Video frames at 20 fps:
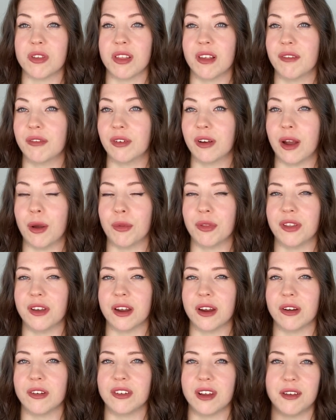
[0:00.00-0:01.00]
lover out
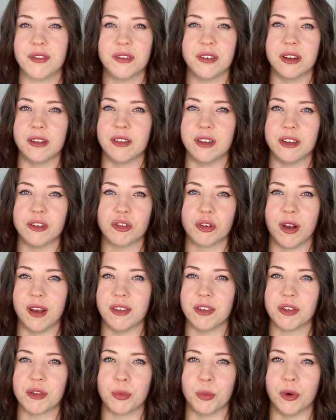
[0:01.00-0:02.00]
there, definitely try
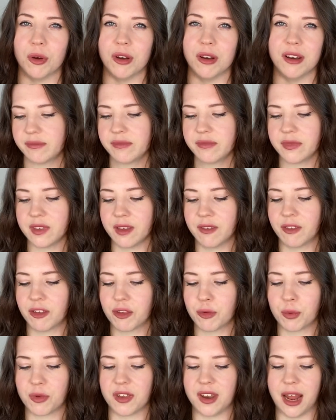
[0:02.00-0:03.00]
this one.
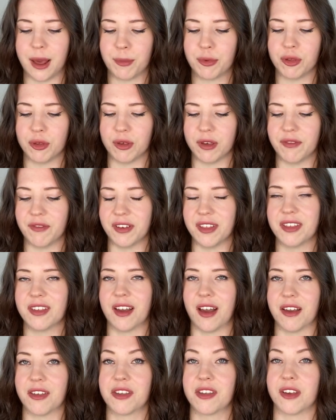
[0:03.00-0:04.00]
This was an absolutely
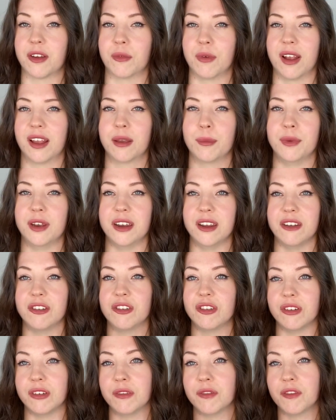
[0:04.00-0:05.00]
fantastic
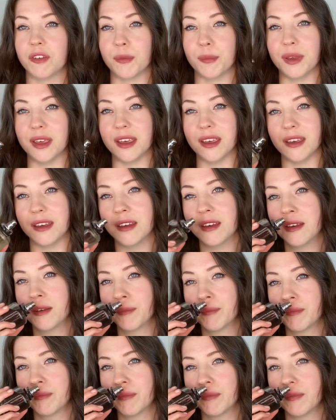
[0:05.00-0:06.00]
recommendation for me
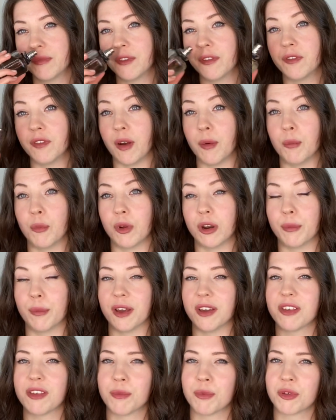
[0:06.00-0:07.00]
from one of
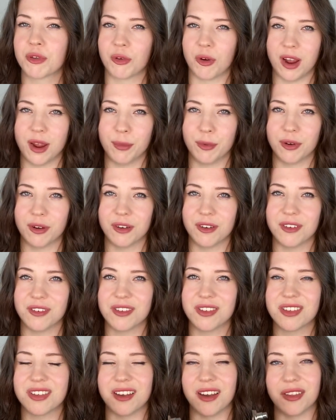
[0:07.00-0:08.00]
my
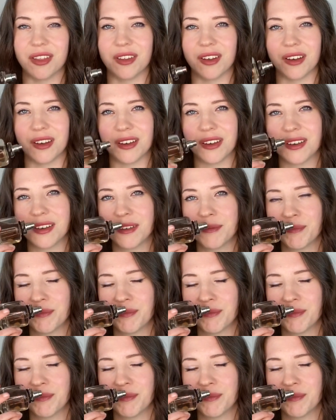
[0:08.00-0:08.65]
subscribers, I think